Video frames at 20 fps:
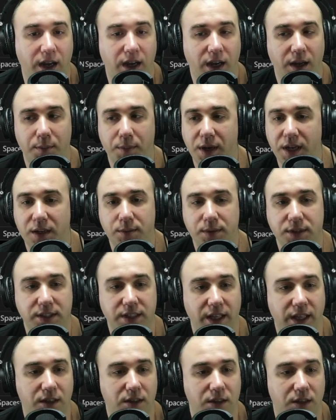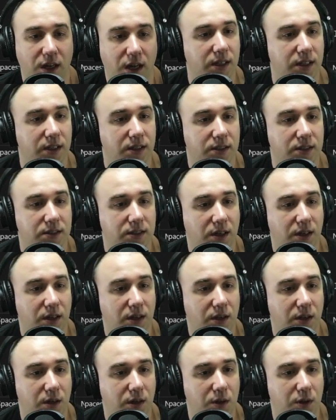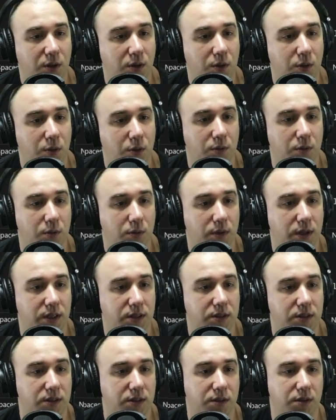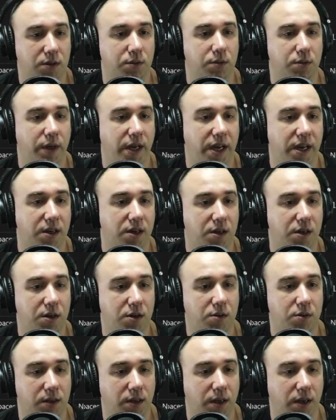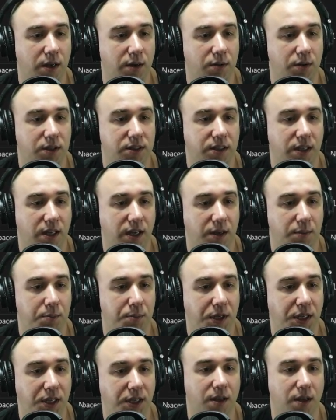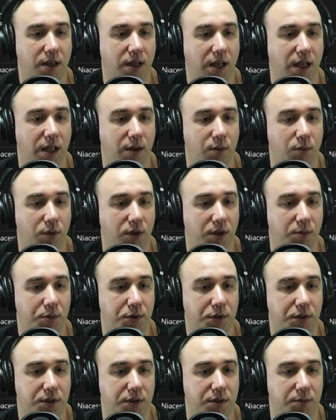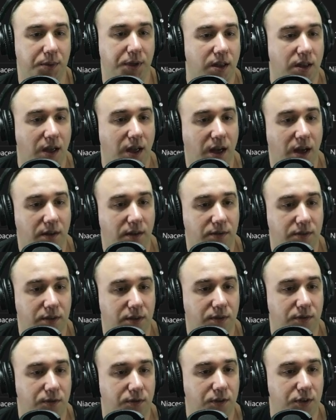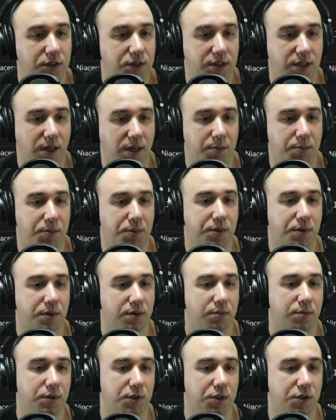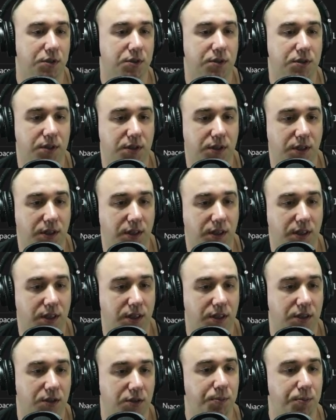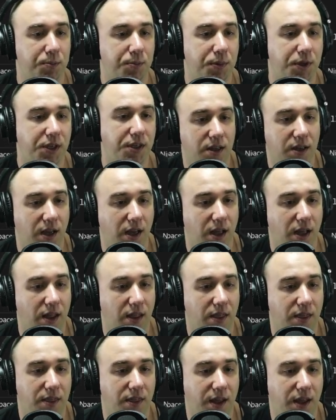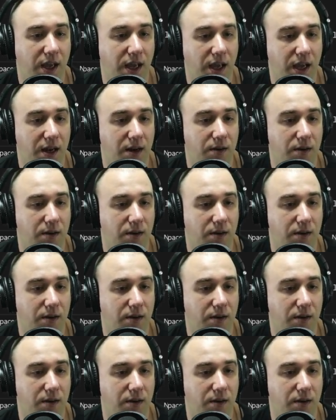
made a mistake or not. So let's do echo and we say B and we print the B. After first step, we should see the new B and then